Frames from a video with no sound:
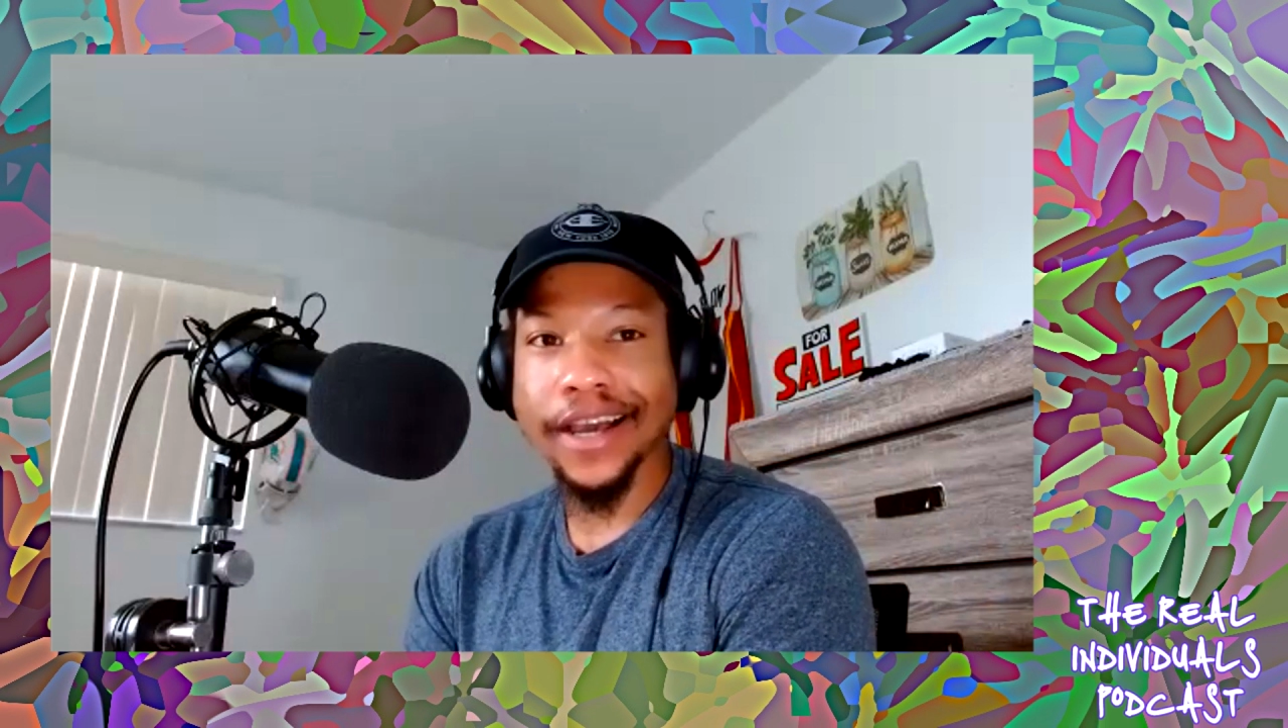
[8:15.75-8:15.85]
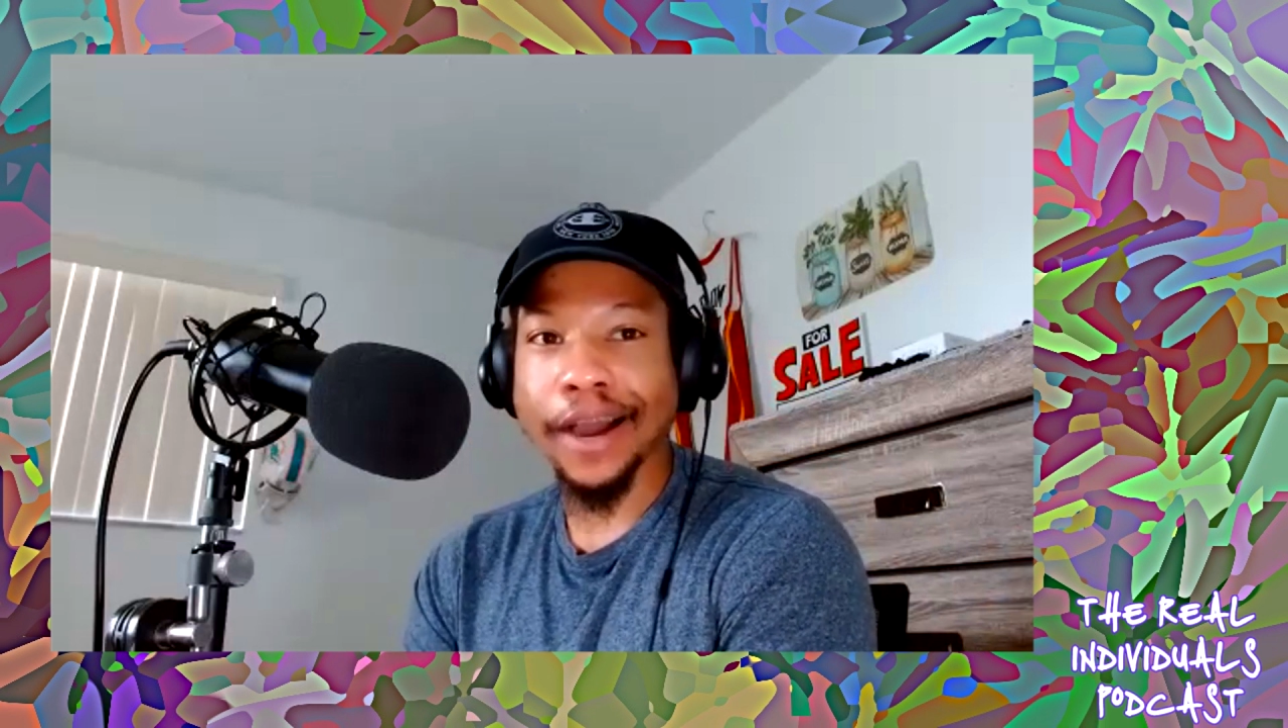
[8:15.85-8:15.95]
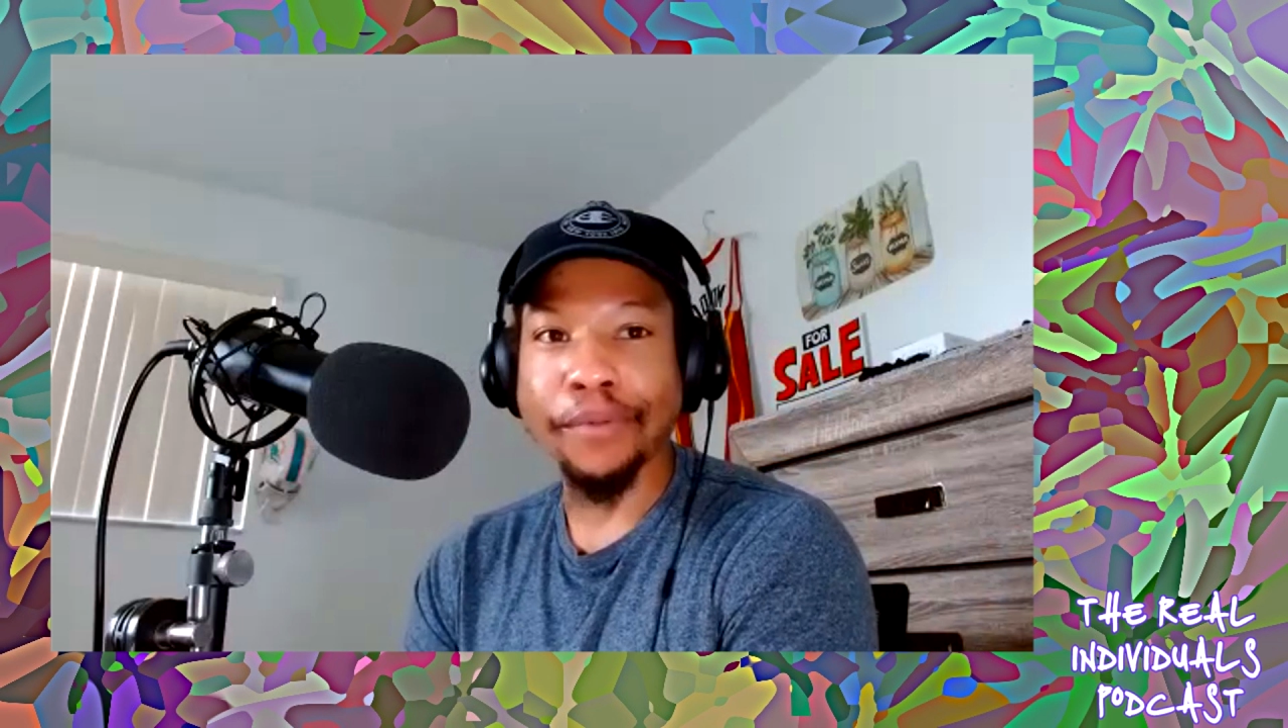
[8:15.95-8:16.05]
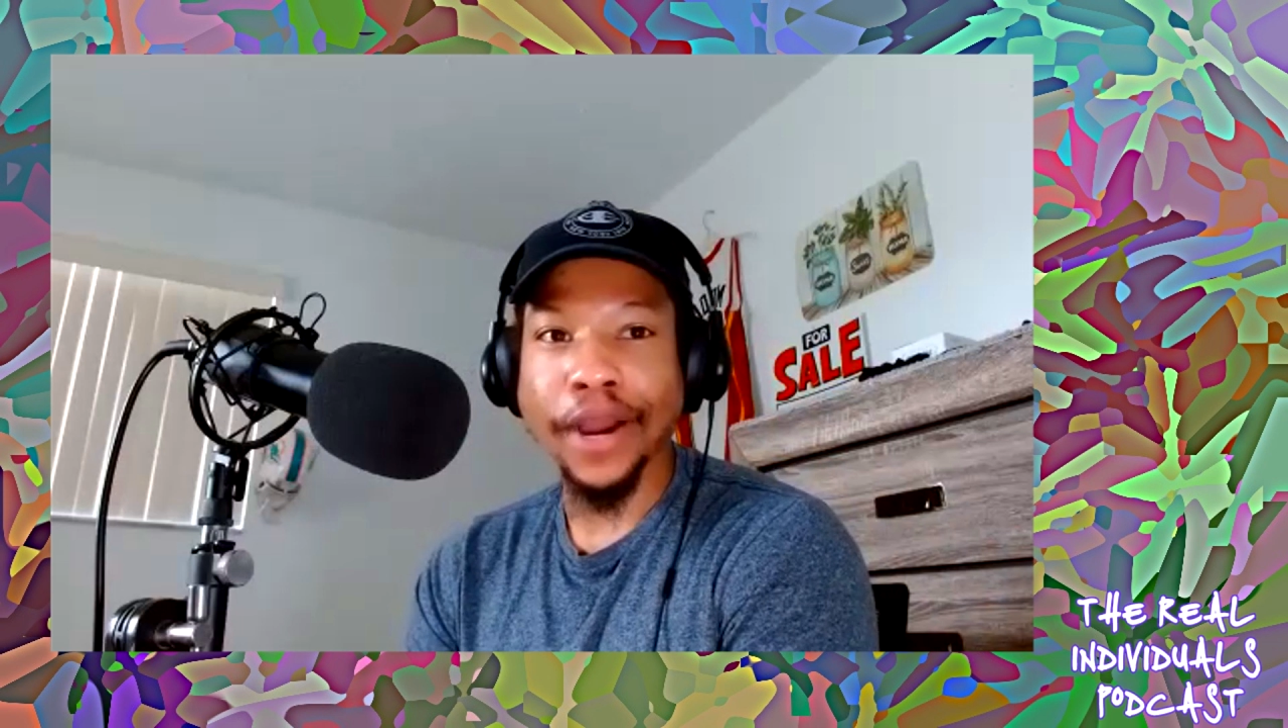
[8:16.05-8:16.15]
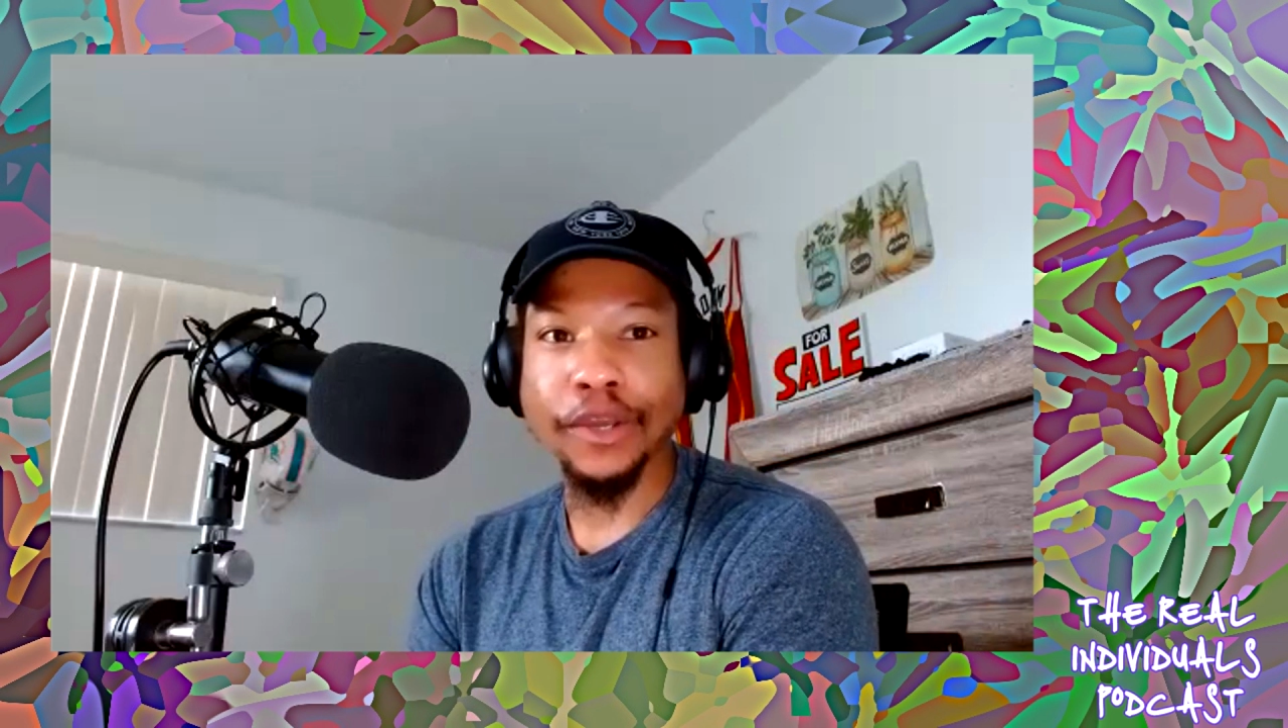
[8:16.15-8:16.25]
I
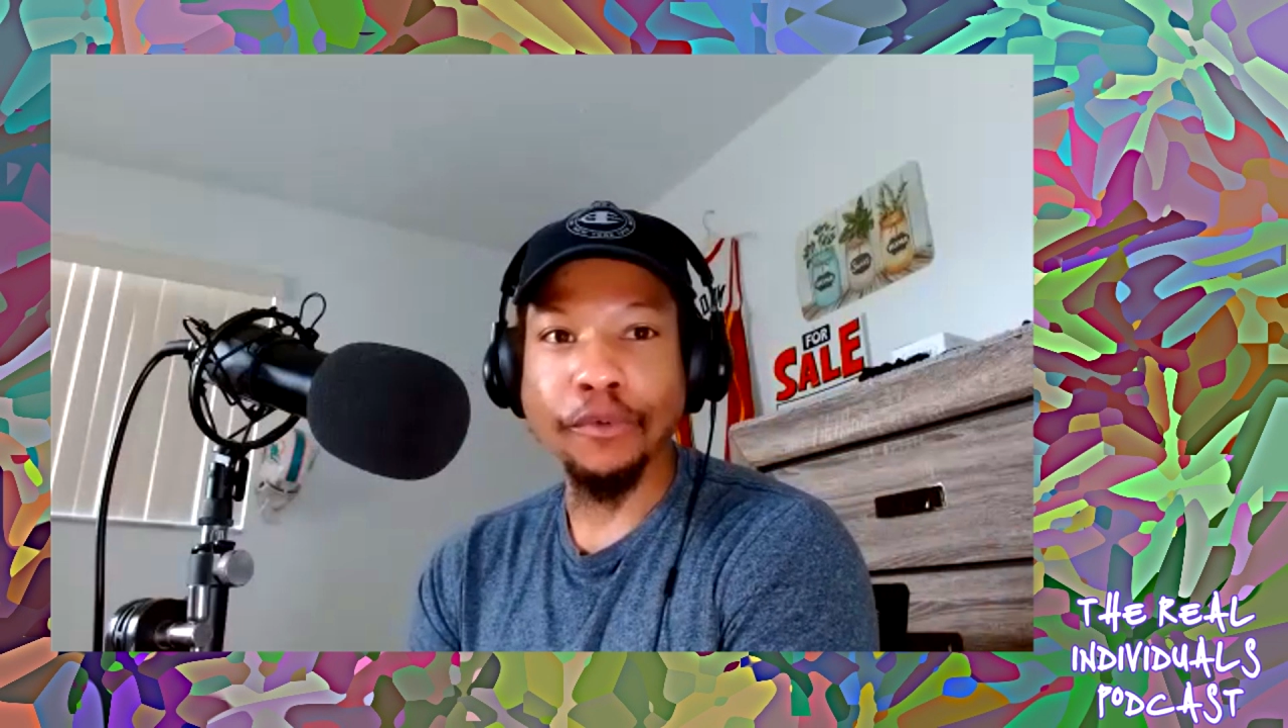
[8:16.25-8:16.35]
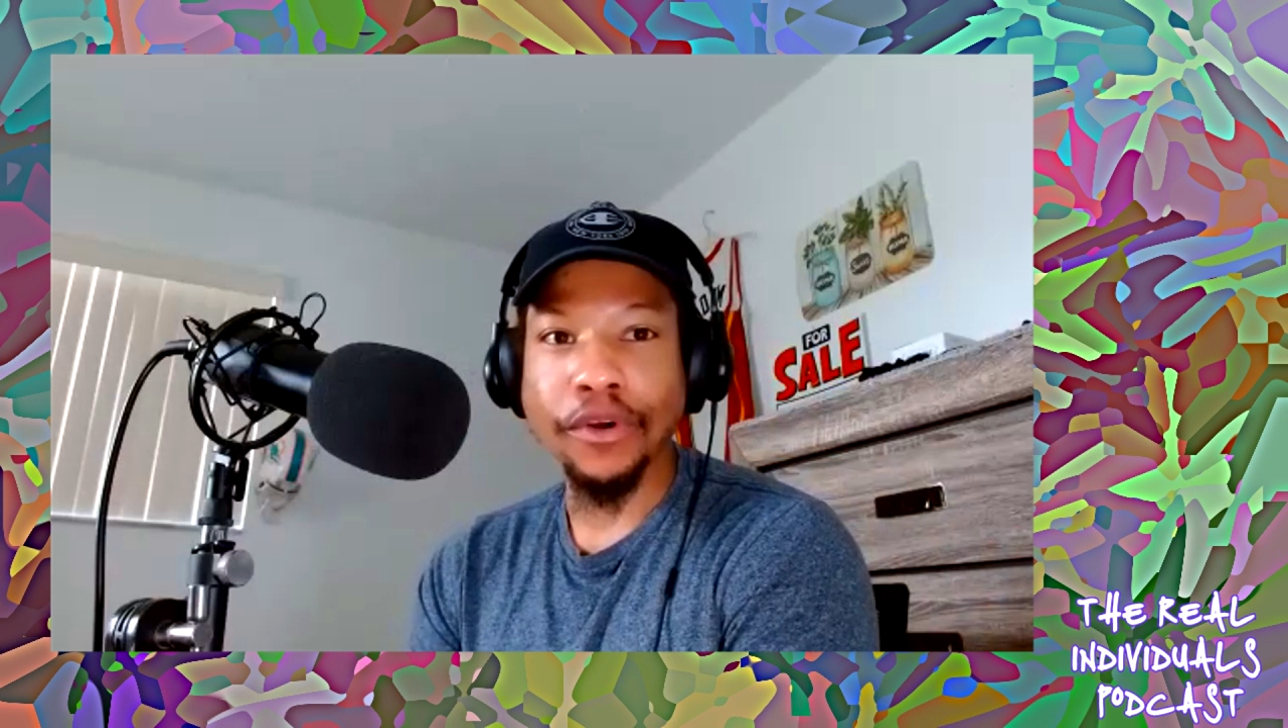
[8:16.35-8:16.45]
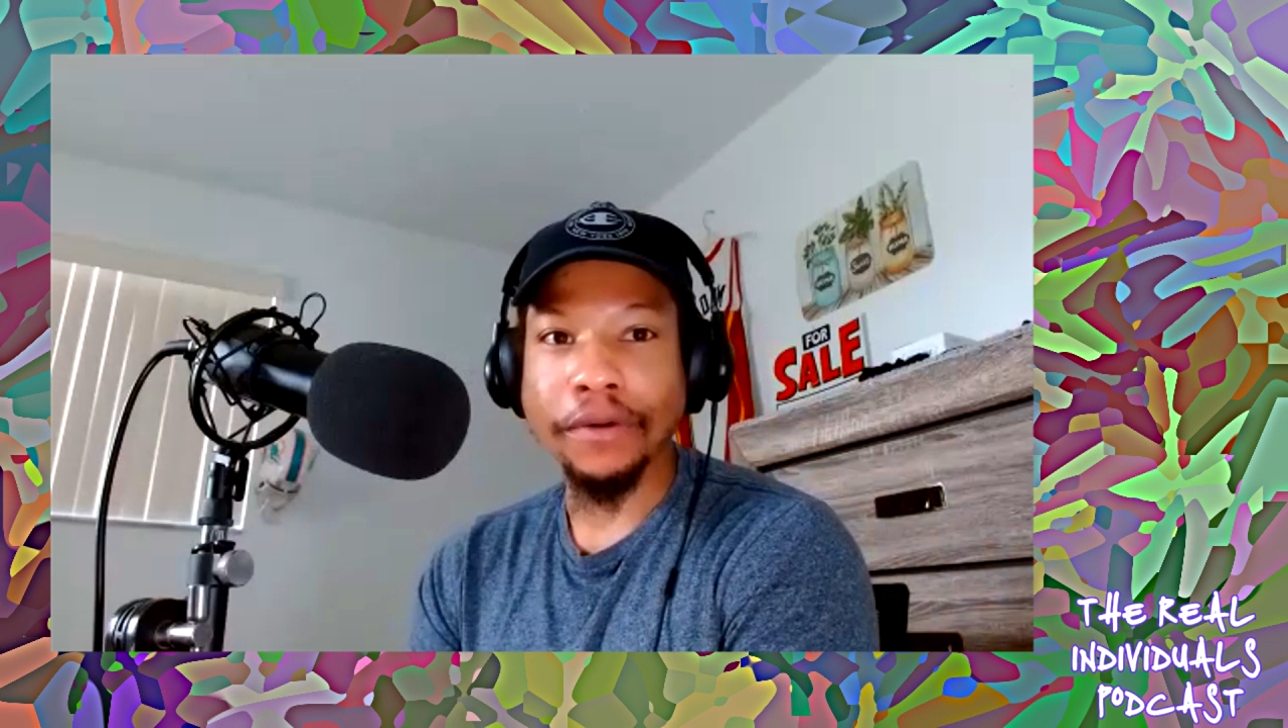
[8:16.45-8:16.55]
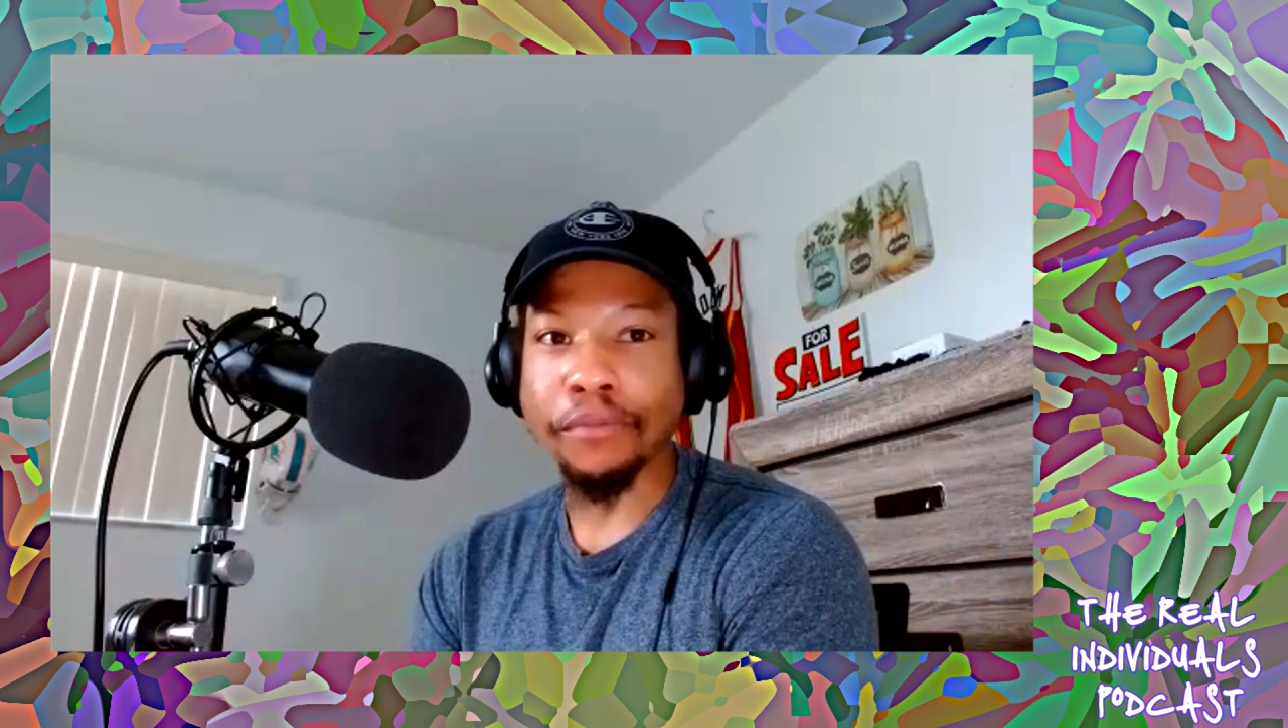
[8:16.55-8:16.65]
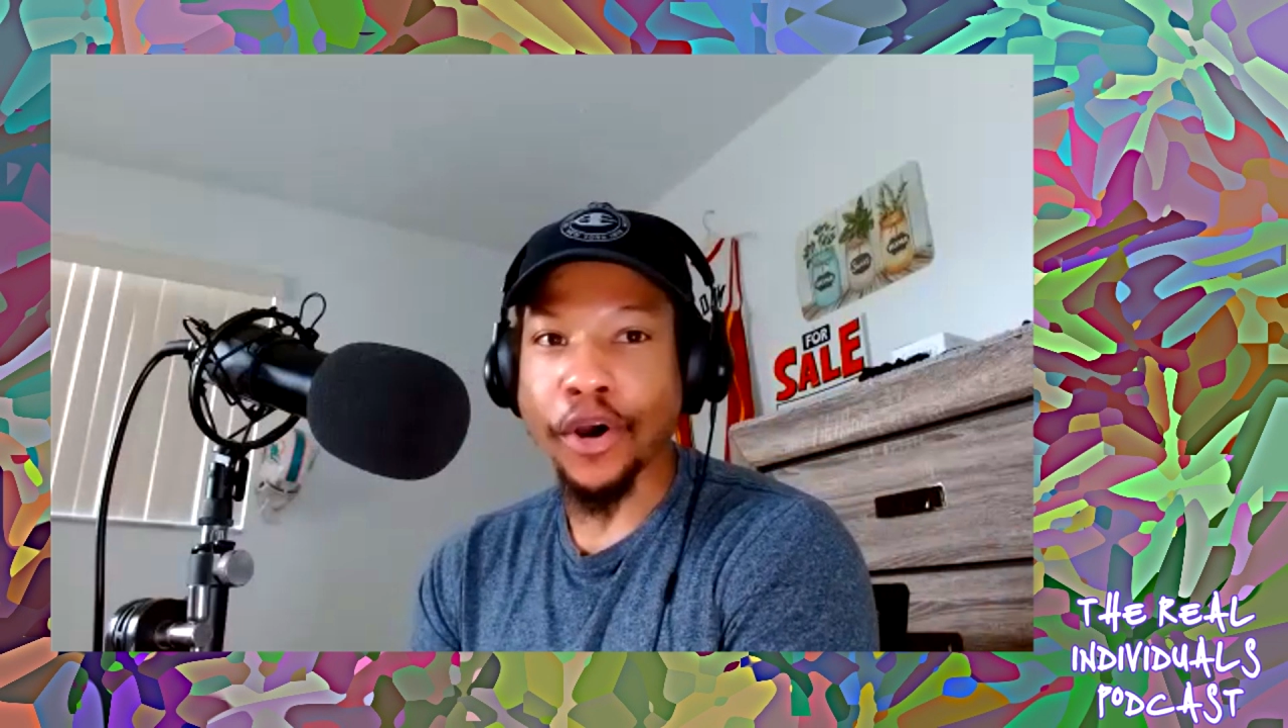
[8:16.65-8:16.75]
probably would have